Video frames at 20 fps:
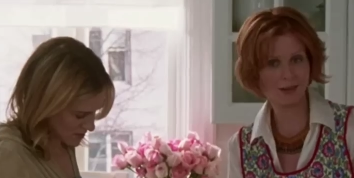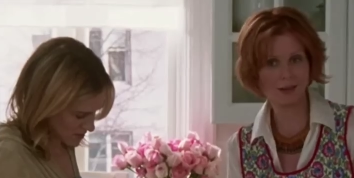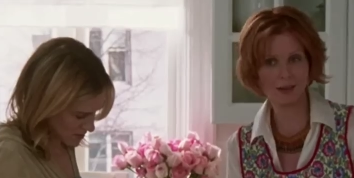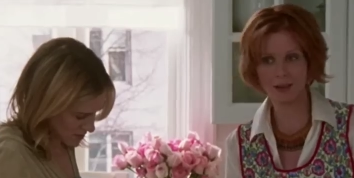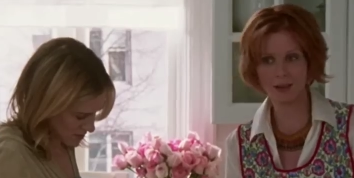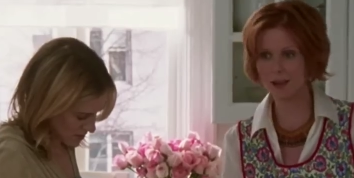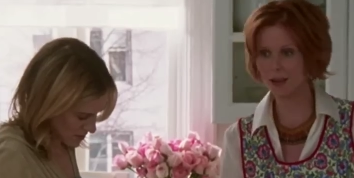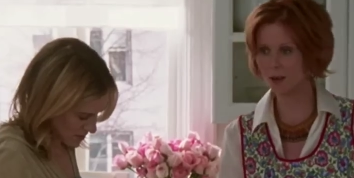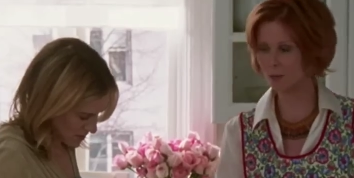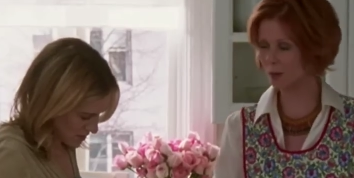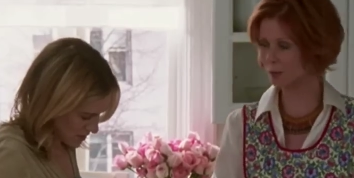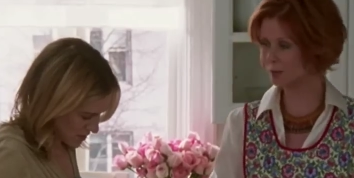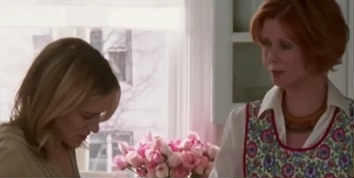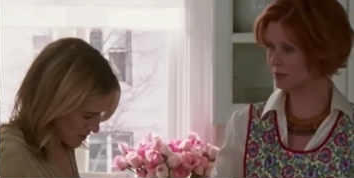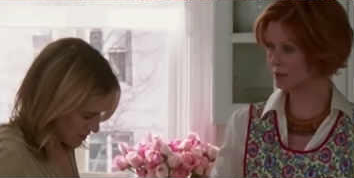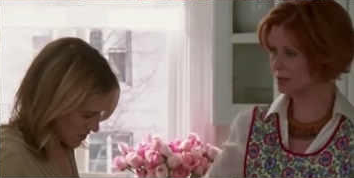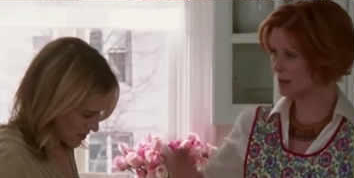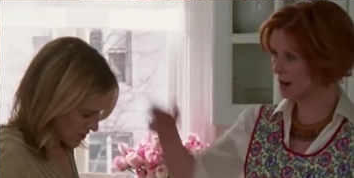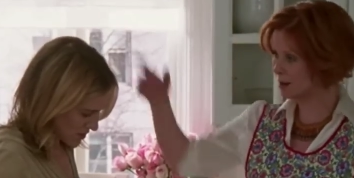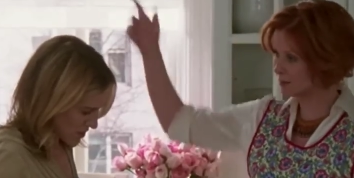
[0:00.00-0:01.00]
Speaker 1: I can get away with this
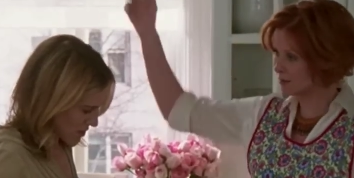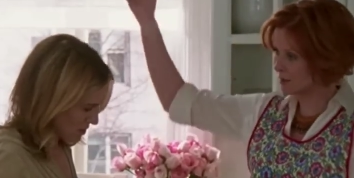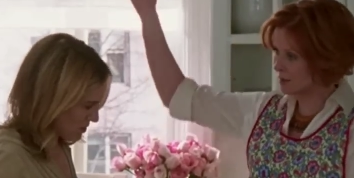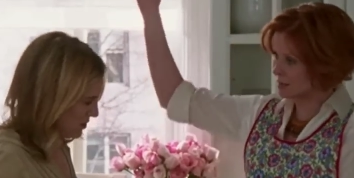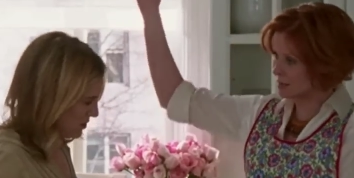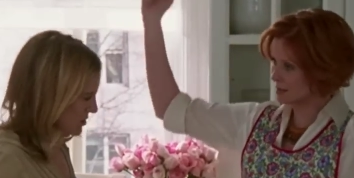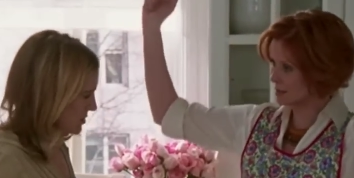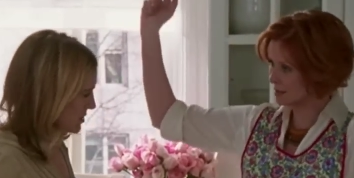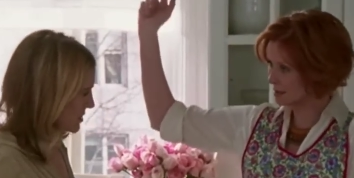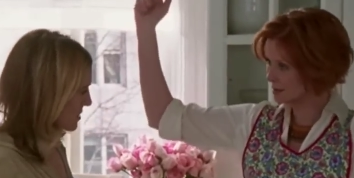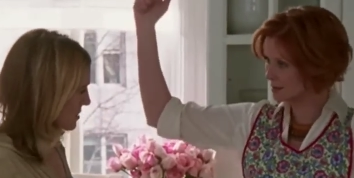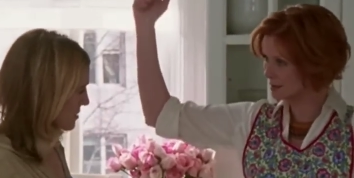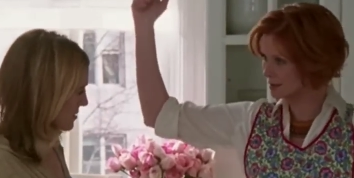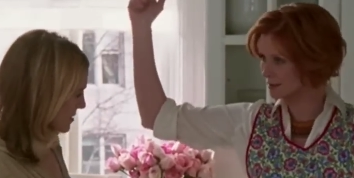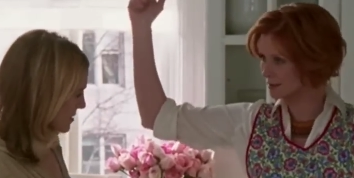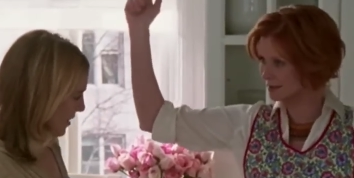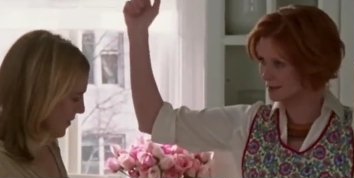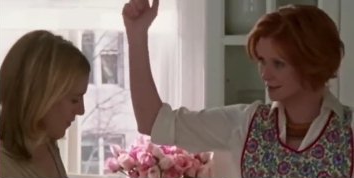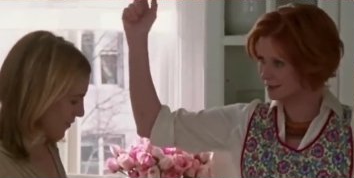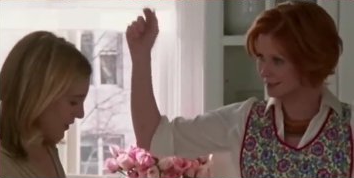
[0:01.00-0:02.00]
outfit?
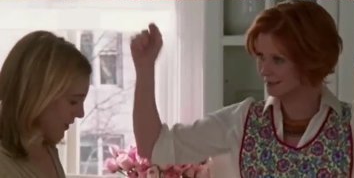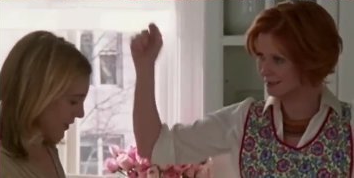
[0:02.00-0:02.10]
Definitely.